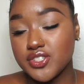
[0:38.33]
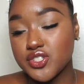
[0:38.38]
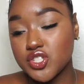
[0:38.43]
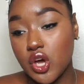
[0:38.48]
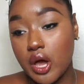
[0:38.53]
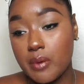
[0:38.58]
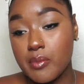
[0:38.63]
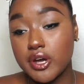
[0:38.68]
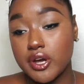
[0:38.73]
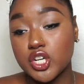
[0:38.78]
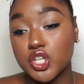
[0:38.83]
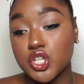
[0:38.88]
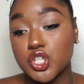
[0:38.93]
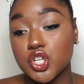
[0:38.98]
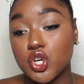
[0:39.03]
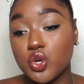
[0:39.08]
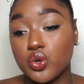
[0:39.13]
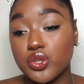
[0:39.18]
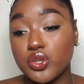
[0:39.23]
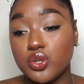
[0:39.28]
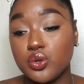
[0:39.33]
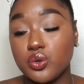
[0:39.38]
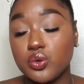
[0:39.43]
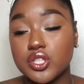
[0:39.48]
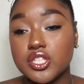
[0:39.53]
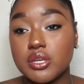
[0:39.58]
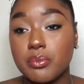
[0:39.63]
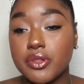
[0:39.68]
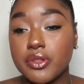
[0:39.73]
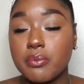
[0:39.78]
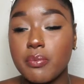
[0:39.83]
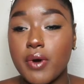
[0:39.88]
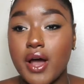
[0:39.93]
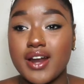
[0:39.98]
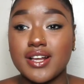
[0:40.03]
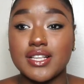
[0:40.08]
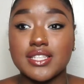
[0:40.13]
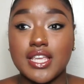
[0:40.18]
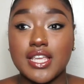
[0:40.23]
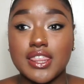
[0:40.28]
So I'm gonna show you some of the
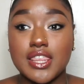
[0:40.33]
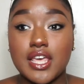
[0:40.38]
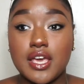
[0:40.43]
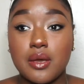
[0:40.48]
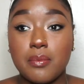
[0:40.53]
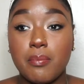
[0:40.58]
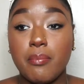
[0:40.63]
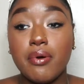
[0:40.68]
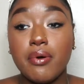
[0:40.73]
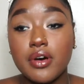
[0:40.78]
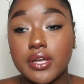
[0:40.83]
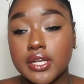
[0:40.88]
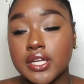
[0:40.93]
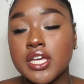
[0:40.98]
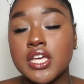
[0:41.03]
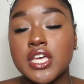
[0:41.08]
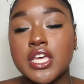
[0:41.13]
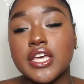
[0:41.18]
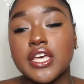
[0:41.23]
products that they put